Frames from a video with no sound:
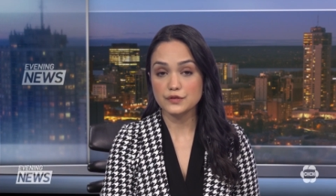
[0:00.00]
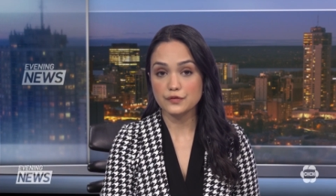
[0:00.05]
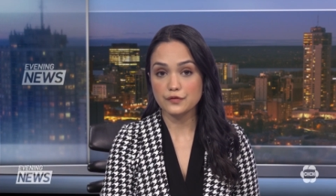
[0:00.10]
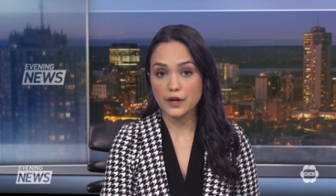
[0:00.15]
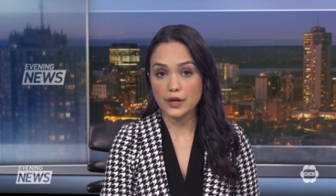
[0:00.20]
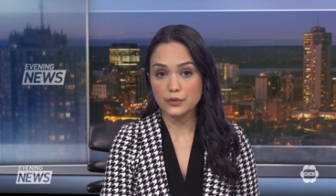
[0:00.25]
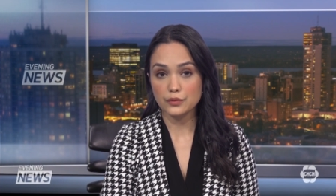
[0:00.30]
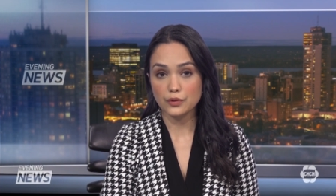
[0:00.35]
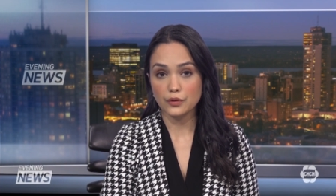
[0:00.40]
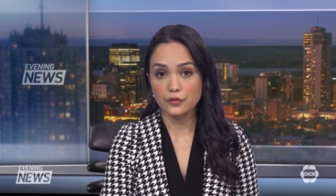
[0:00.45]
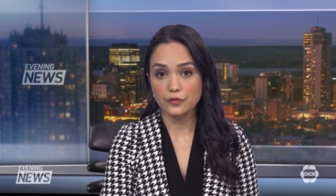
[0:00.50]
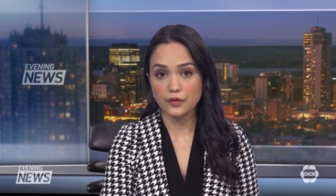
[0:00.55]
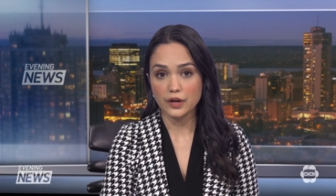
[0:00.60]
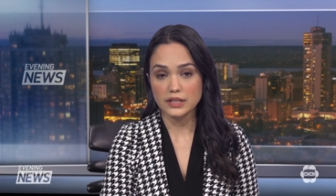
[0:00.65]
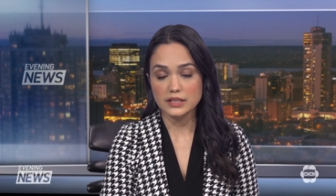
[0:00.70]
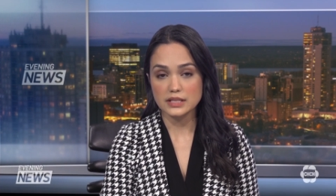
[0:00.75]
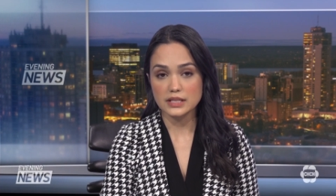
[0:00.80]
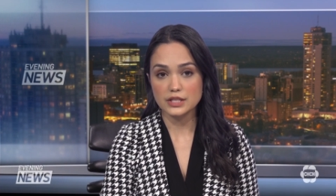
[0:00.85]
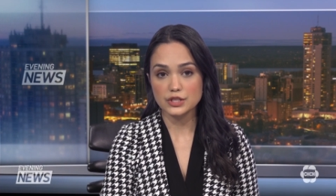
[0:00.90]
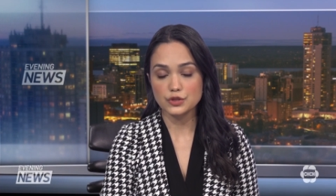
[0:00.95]
federal
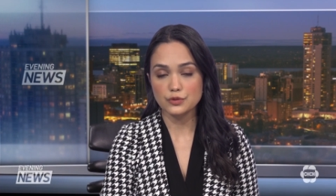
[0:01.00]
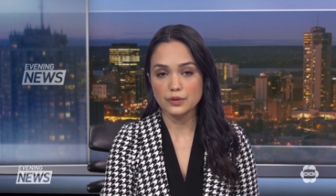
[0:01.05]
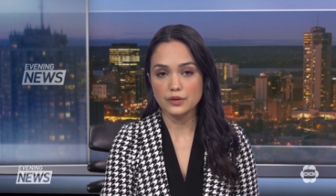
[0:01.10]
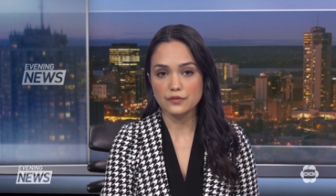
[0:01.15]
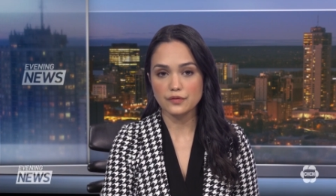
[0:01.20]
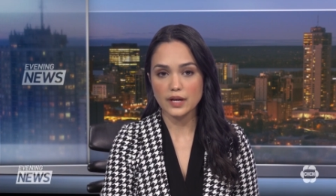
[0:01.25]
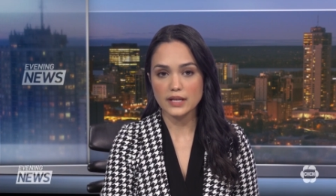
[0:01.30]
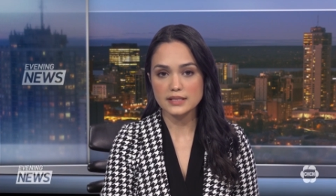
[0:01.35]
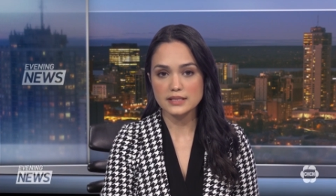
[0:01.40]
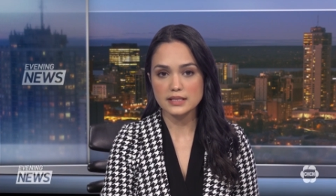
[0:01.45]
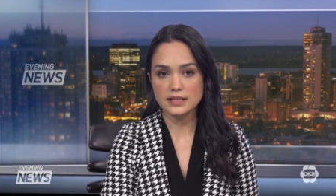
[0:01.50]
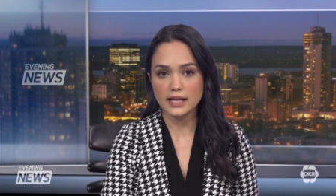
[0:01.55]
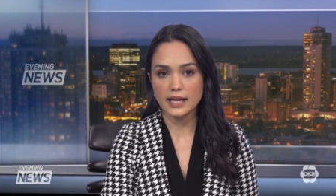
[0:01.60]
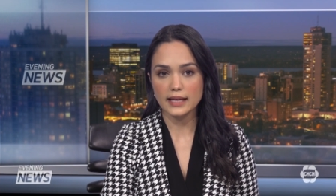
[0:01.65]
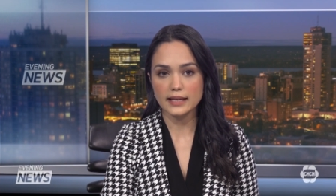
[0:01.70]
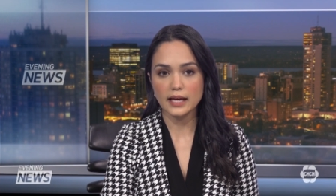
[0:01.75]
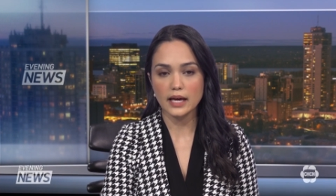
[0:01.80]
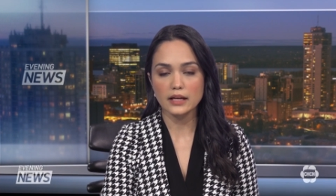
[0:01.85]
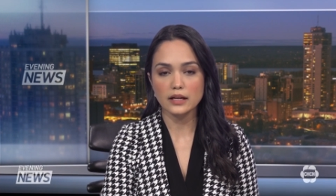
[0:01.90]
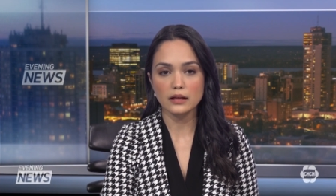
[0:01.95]
funding to investigate
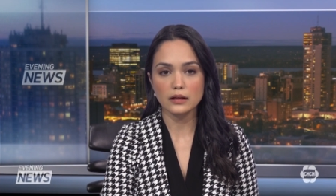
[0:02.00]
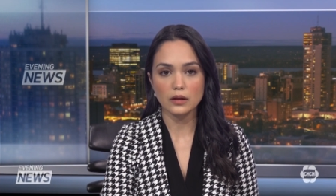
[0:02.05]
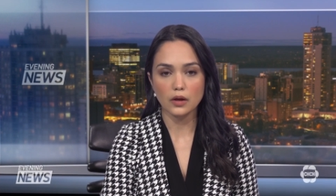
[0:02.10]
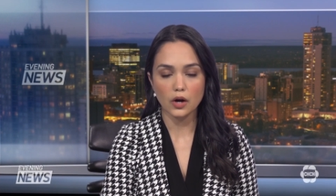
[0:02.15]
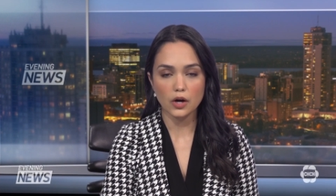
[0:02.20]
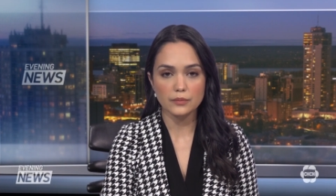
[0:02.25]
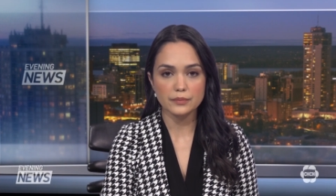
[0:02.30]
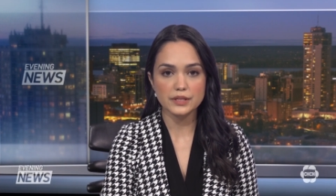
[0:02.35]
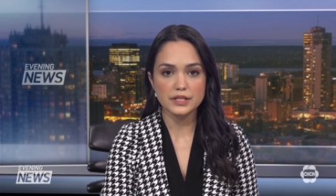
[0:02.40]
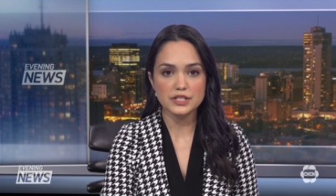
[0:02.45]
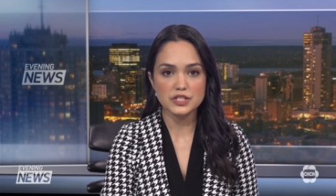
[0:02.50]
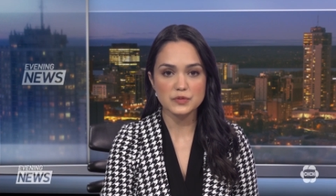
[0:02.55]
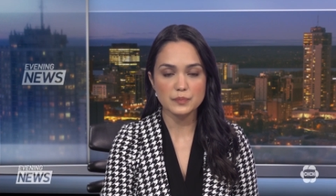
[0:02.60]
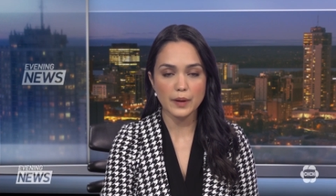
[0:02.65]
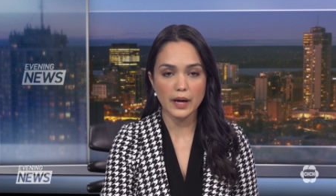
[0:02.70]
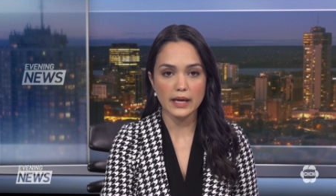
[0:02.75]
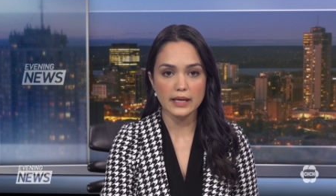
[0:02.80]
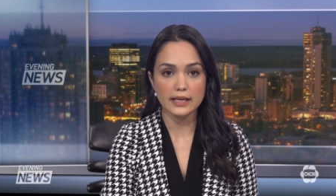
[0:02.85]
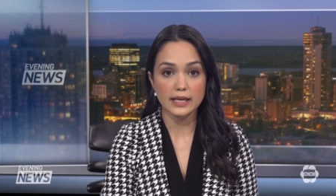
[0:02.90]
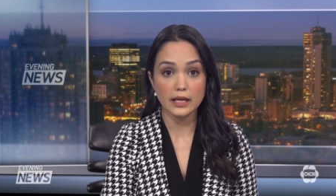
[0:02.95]
an alarming
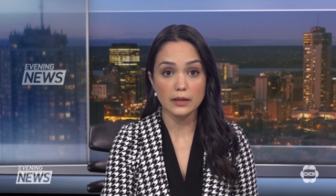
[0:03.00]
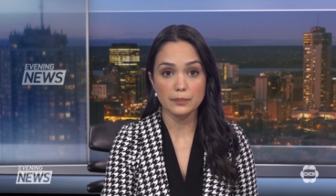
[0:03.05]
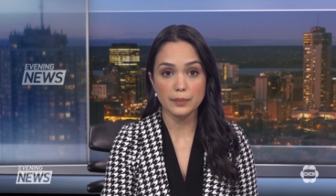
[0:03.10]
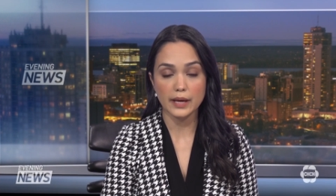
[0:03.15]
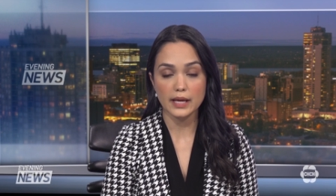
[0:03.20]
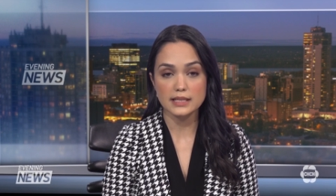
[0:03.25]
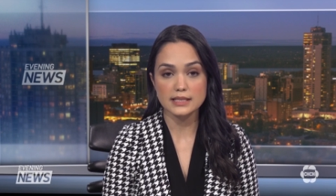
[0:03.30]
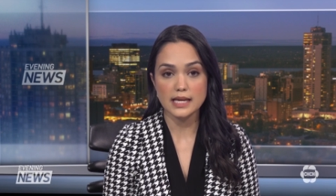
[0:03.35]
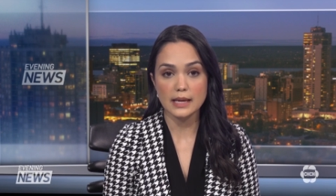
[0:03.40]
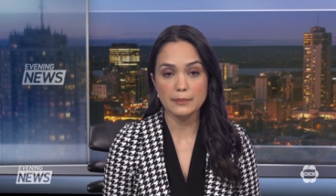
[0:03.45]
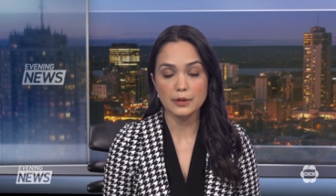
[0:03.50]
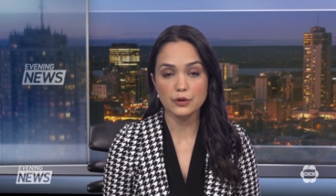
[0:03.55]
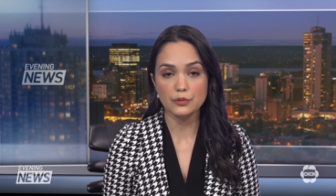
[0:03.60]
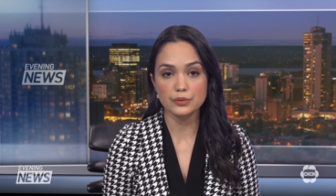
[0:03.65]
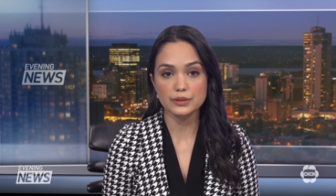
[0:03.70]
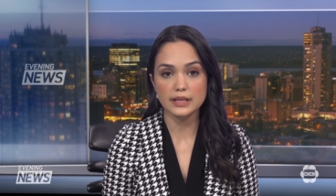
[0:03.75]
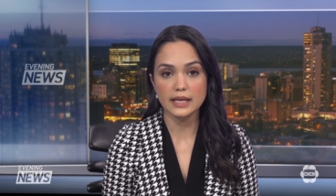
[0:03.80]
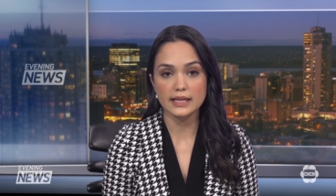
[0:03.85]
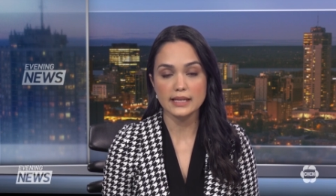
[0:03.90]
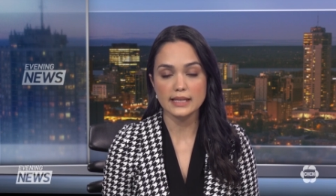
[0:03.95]
spike in
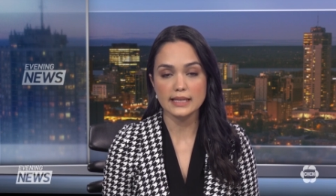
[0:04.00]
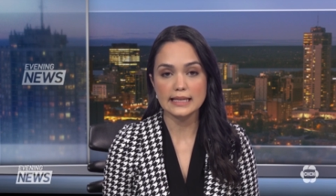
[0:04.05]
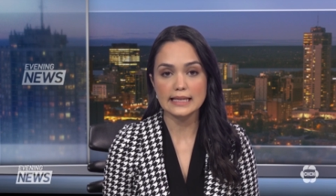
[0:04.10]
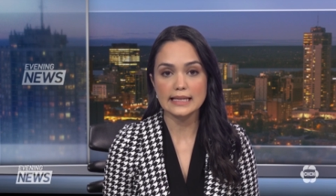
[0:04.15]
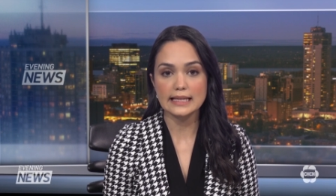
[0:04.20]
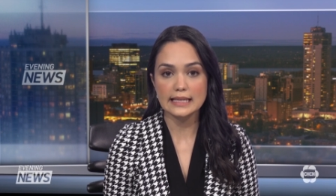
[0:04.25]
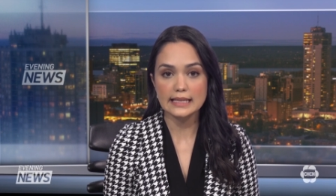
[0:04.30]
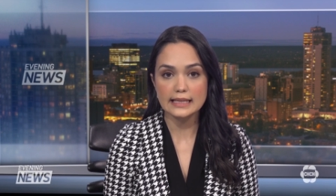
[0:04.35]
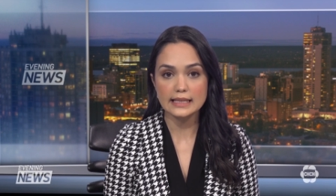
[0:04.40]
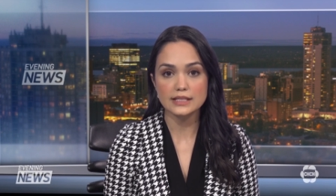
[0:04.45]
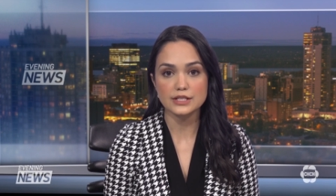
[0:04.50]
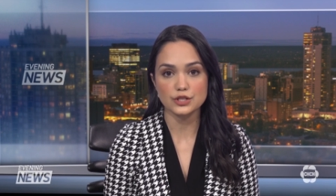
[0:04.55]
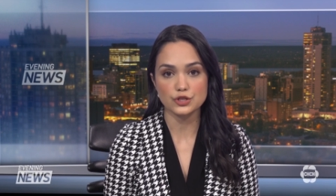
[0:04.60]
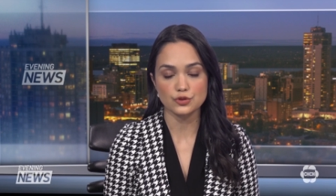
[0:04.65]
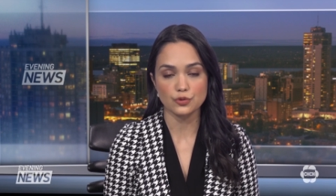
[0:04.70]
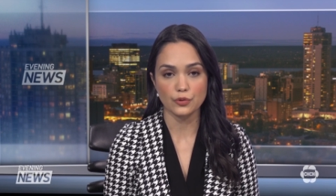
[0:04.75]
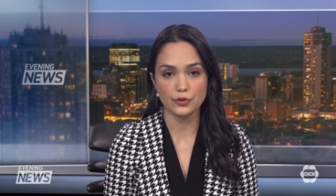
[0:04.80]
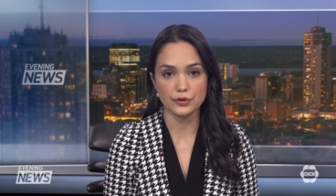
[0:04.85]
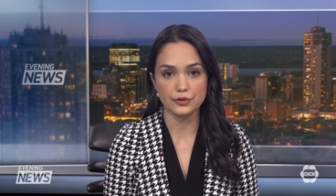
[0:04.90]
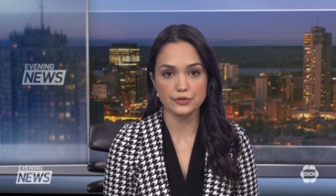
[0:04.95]
pandemic-related eating
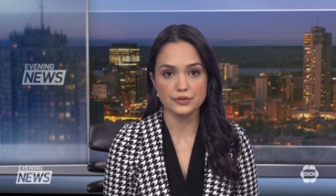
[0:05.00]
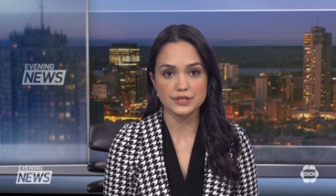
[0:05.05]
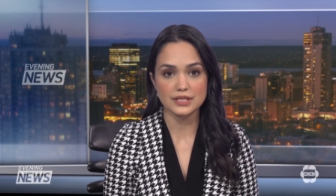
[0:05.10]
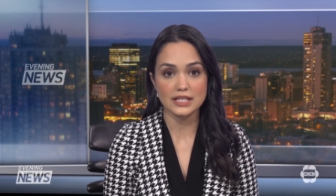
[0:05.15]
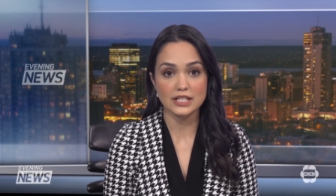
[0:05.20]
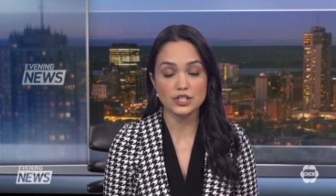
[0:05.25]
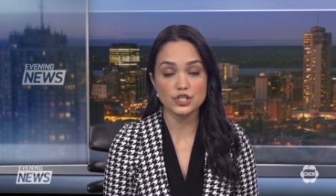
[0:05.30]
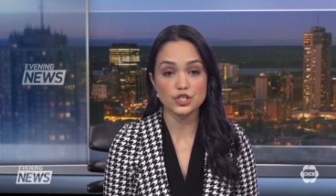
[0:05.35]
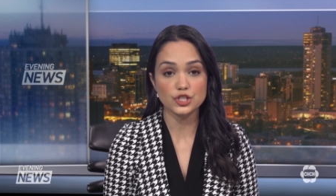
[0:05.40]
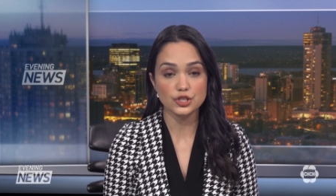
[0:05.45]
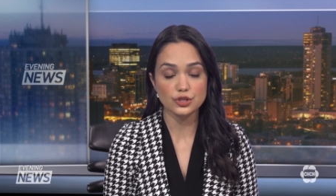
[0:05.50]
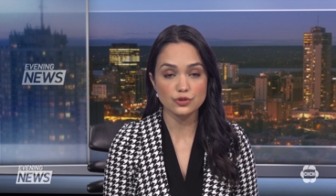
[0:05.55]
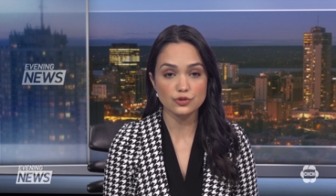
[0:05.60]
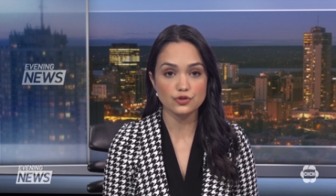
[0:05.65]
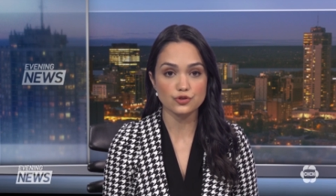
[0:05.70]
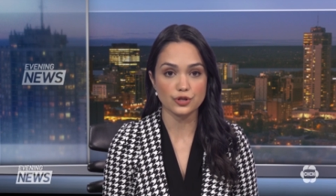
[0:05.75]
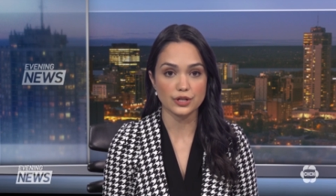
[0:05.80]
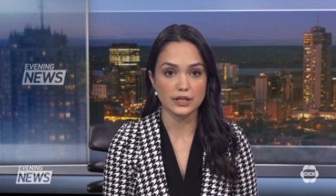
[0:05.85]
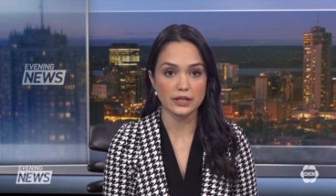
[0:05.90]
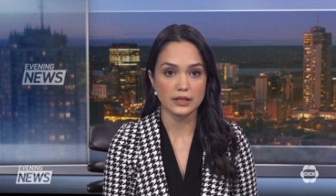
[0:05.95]
disorders in
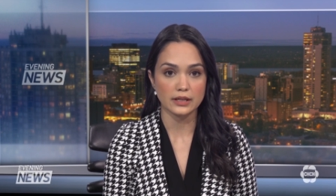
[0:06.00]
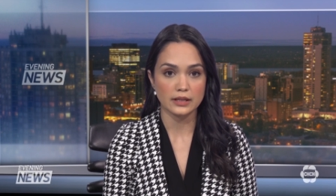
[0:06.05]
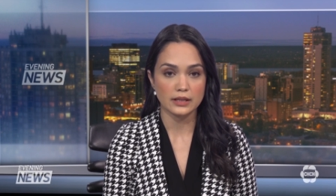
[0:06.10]
children.